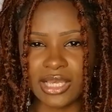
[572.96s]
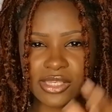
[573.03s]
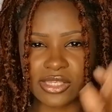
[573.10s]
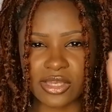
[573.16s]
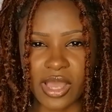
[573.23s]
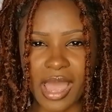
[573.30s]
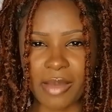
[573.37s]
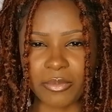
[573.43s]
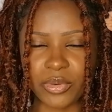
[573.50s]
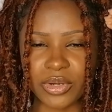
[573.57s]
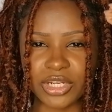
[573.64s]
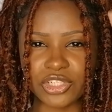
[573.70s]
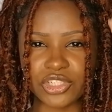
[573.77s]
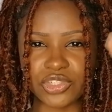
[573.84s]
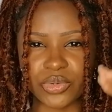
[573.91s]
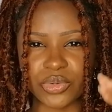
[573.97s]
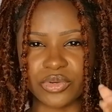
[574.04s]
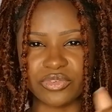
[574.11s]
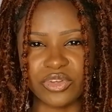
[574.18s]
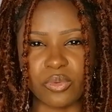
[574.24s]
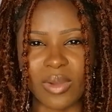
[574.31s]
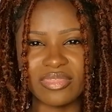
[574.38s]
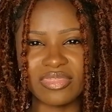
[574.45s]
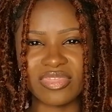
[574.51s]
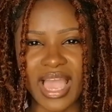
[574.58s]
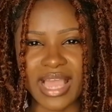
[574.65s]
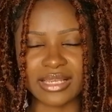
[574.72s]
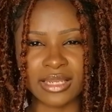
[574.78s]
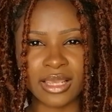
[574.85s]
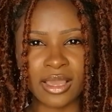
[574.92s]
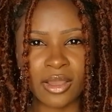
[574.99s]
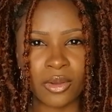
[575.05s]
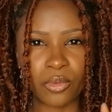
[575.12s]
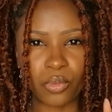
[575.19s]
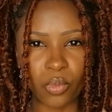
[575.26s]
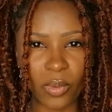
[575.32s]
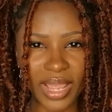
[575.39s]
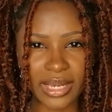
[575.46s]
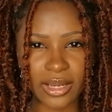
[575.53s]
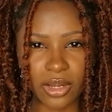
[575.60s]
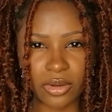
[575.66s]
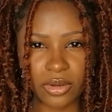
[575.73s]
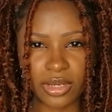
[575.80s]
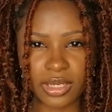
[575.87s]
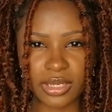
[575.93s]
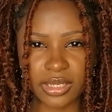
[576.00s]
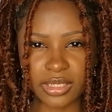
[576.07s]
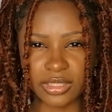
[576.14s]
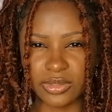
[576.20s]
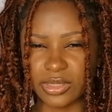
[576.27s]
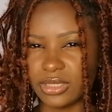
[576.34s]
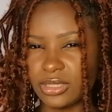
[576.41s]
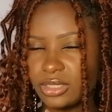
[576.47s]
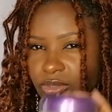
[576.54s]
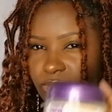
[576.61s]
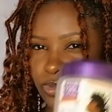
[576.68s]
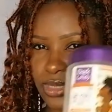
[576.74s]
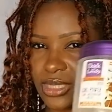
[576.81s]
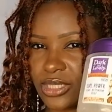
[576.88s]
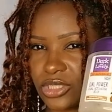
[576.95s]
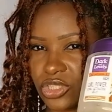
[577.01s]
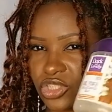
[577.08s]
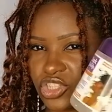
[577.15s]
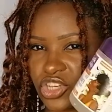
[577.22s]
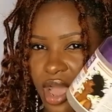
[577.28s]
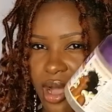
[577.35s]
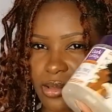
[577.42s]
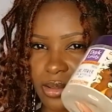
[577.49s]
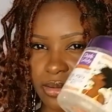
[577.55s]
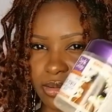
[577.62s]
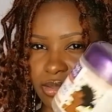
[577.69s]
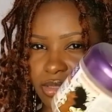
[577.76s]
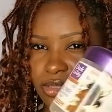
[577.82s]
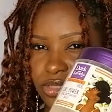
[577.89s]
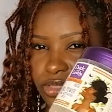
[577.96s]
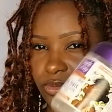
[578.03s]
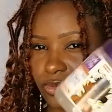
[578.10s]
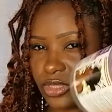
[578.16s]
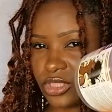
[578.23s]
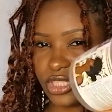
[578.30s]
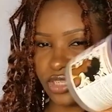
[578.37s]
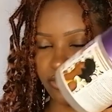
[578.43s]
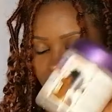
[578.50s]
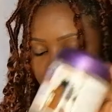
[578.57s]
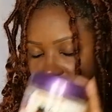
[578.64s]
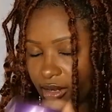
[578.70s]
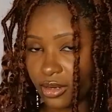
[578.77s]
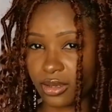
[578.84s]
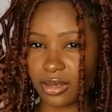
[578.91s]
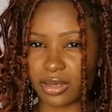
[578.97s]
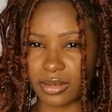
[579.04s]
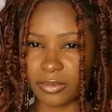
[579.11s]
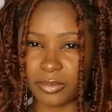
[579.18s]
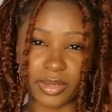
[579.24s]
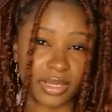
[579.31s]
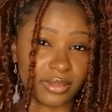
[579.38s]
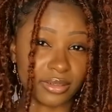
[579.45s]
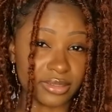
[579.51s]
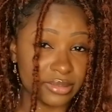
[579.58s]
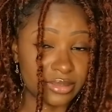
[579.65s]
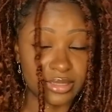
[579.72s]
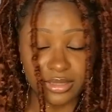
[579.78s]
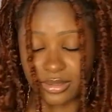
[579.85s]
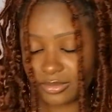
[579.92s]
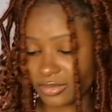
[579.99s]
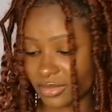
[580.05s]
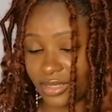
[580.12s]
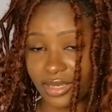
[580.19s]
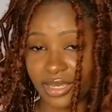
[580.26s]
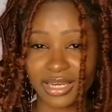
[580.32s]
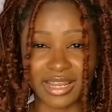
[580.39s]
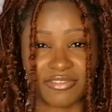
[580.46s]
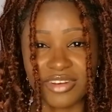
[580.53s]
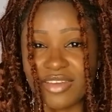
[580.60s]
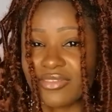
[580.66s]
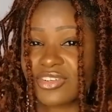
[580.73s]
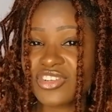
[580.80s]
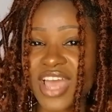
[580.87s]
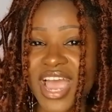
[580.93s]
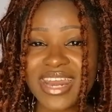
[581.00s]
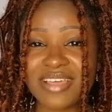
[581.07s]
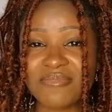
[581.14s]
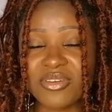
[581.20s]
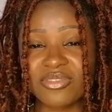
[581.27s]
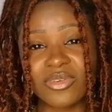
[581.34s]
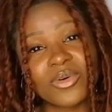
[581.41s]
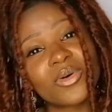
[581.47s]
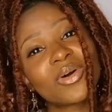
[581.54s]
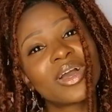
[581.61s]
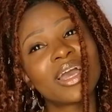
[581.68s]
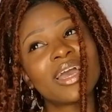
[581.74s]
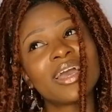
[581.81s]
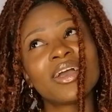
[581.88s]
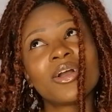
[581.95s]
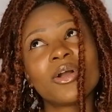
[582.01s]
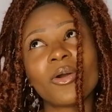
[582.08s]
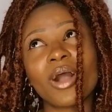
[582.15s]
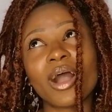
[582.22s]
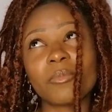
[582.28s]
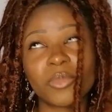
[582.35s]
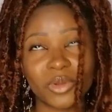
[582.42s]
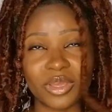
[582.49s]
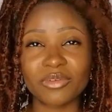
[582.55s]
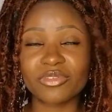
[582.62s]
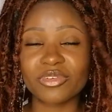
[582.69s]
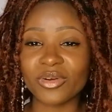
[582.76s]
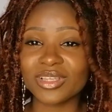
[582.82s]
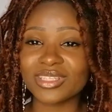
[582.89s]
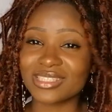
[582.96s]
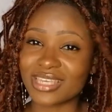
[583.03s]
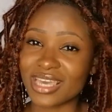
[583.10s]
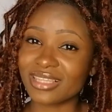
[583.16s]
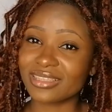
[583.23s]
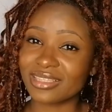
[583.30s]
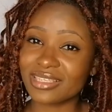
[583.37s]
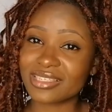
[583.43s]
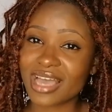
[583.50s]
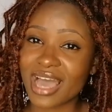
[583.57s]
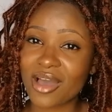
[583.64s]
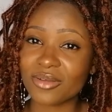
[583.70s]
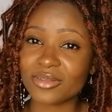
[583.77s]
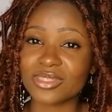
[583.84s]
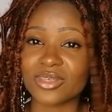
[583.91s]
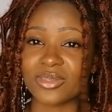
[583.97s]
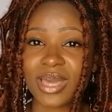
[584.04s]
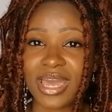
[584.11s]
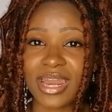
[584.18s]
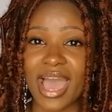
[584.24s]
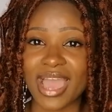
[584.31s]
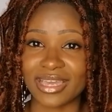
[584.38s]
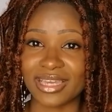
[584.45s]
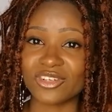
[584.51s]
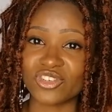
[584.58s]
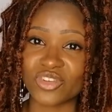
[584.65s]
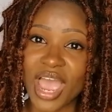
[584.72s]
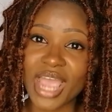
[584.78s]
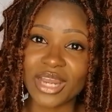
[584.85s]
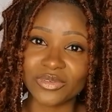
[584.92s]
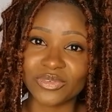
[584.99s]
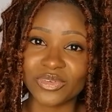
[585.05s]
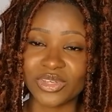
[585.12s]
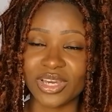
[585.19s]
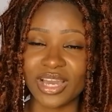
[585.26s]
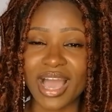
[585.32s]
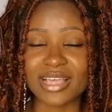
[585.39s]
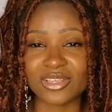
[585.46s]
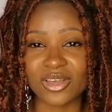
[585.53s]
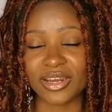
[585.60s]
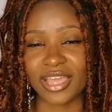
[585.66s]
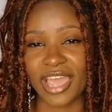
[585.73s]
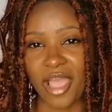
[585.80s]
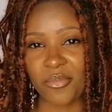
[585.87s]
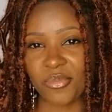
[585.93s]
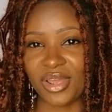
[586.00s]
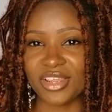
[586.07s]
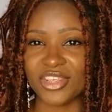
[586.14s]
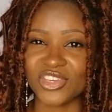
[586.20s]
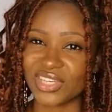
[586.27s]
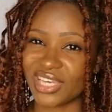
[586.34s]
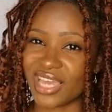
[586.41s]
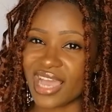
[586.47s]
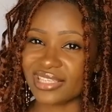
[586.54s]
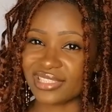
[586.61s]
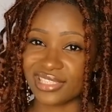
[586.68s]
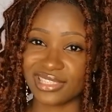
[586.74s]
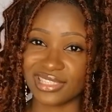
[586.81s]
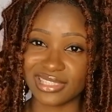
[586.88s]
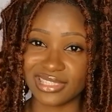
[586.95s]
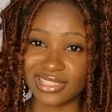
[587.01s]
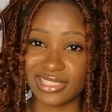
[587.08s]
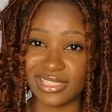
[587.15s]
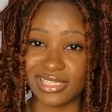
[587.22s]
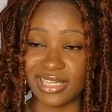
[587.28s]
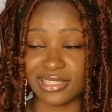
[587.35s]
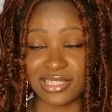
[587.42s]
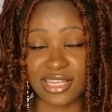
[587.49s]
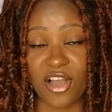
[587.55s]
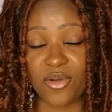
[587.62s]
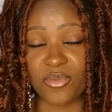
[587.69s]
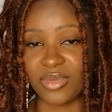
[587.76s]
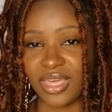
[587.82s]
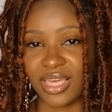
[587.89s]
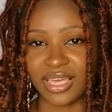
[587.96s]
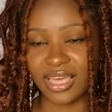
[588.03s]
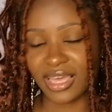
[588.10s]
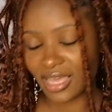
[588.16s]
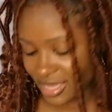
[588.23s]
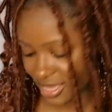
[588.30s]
So I'm pretty sure if you want that wet look, you can use this gel to achieve that look. But again, I've never tried it before. I'm looking forward to taking these out so that I can try it for you guys on camera, and you guys can see and tell me